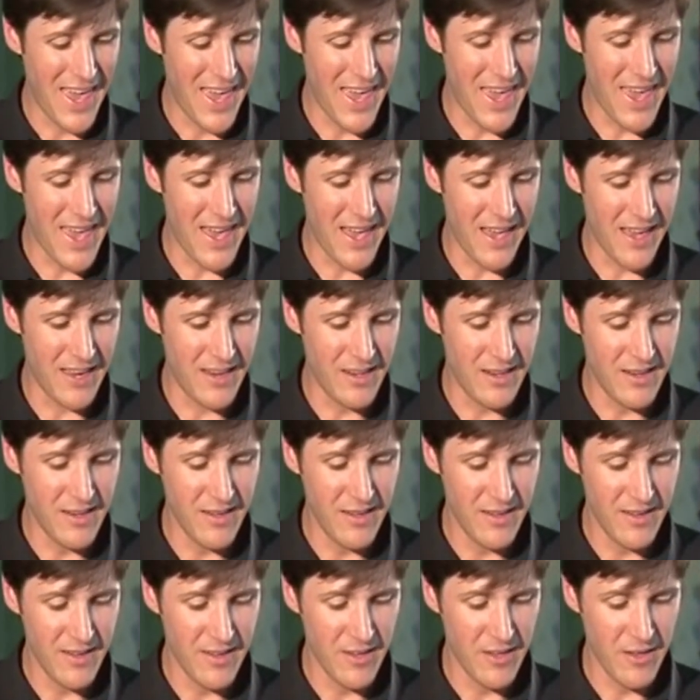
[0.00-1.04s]
And,
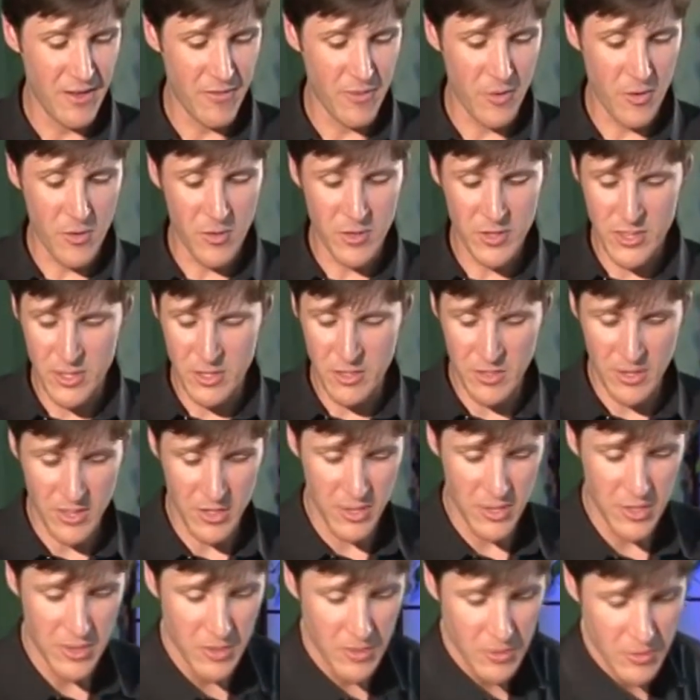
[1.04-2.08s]
of course, you
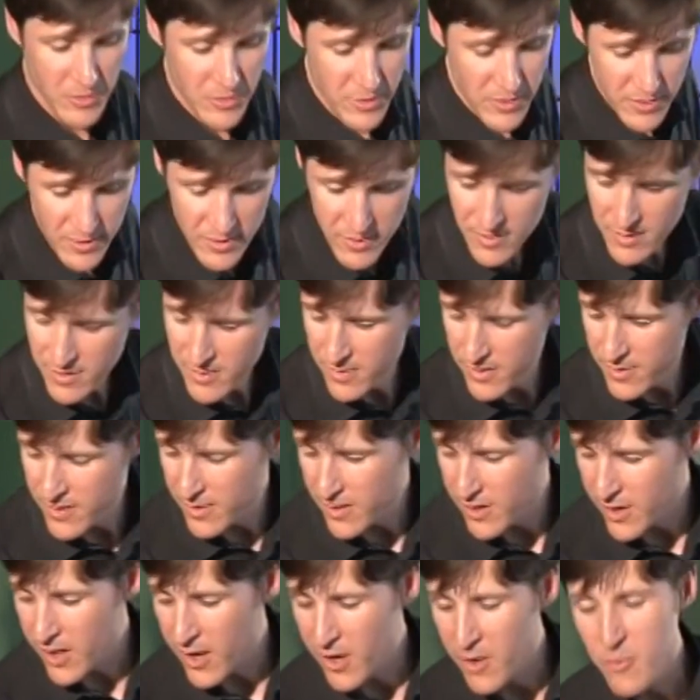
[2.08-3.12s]
can use
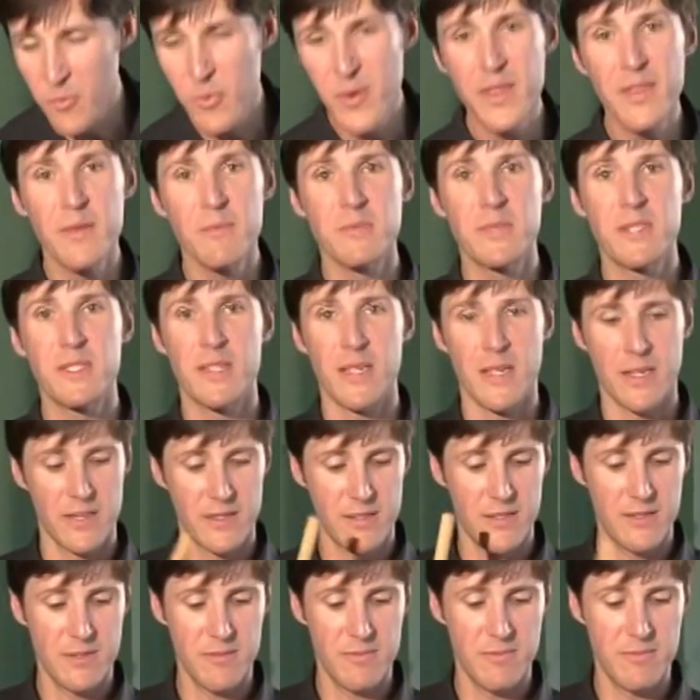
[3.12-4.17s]
our rhythm
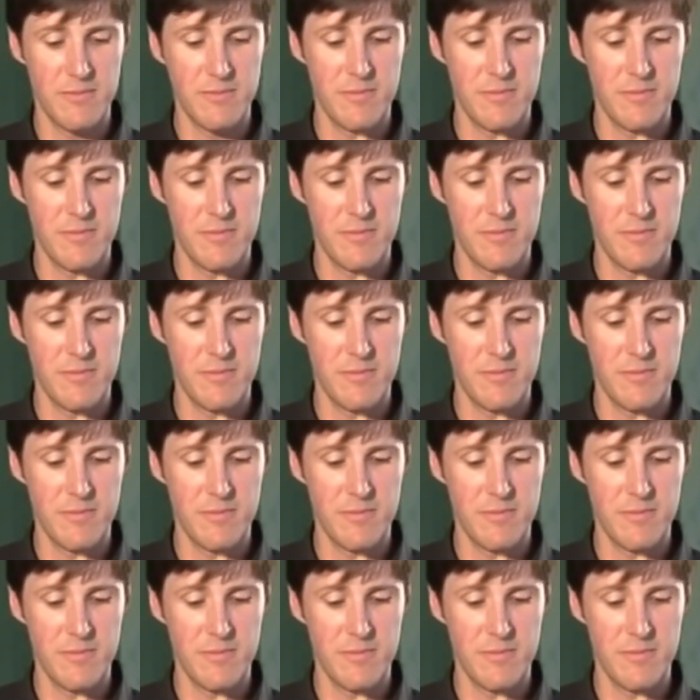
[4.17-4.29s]
sticks.